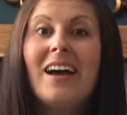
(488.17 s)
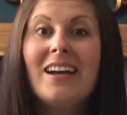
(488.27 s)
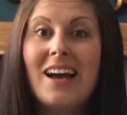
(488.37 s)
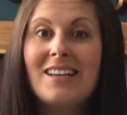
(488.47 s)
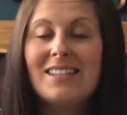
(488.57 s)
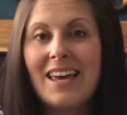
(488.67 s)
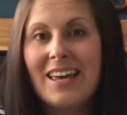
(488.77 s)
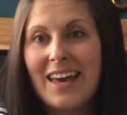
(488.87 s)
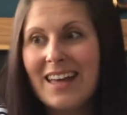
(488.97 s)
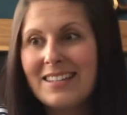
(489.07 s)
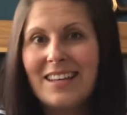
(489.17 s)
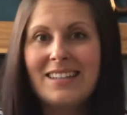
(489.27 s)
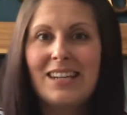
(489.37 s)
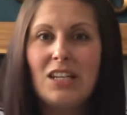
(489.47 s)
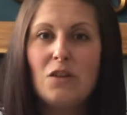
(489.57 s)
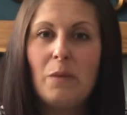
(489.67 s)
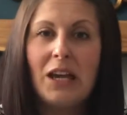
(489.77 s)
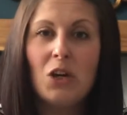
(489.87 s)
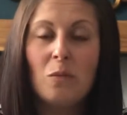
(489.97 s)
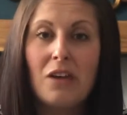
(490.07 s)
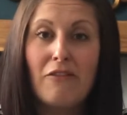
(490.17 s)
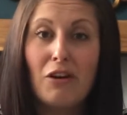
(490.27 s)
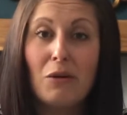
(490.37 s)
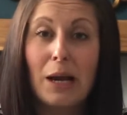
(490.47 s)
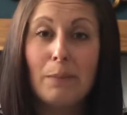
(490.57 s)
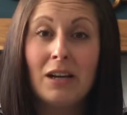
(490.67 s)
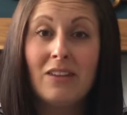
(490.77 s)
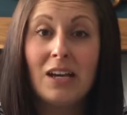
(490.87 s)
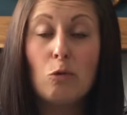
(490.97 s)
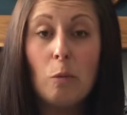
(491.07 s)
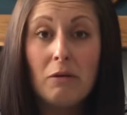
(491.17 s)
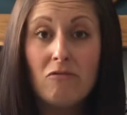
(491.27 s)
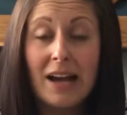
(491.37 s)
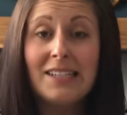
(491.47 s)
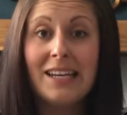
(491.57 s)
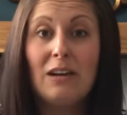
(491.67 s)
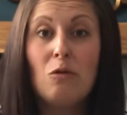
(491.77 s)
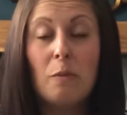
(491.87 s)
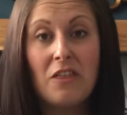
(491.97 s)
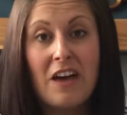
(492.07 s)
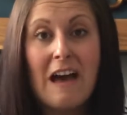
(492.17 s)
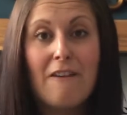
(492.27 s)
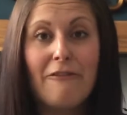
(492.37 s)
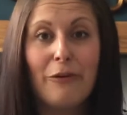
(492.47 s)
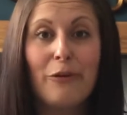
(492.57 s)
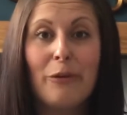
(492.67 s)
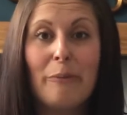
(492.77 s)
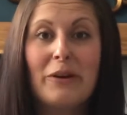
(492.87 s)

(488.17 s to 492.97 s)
And as they get to that stage of picking up that vocabulary, it will be ready, it will be there for them,